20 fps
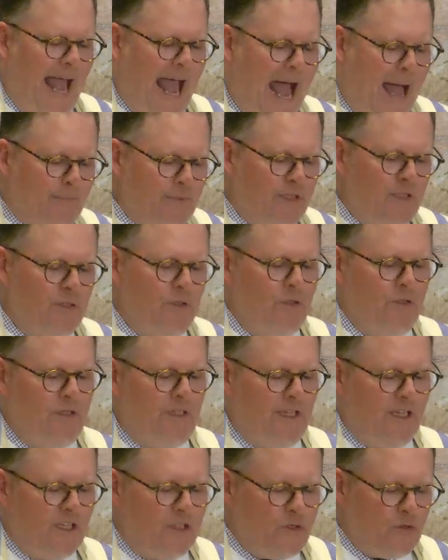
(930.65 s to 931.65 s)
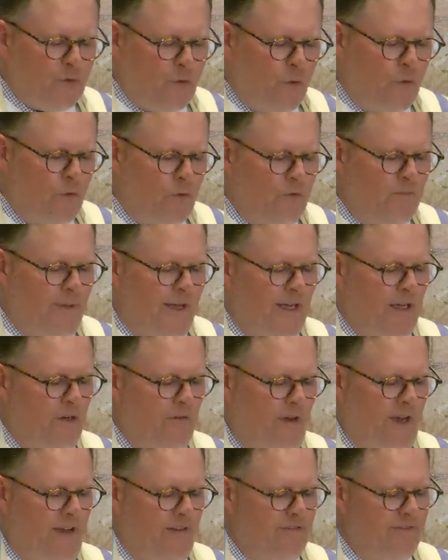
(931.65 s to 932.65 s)
absolutely controlled by
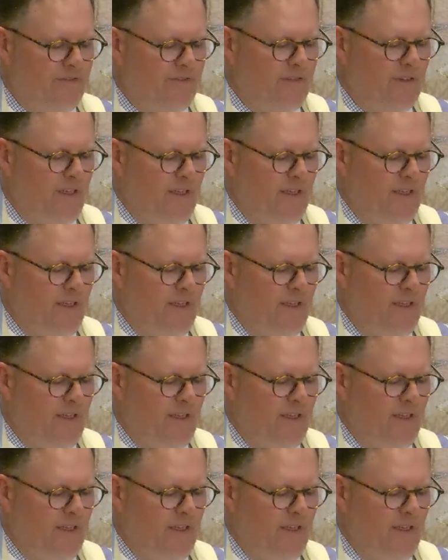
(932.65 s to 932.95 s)
grief,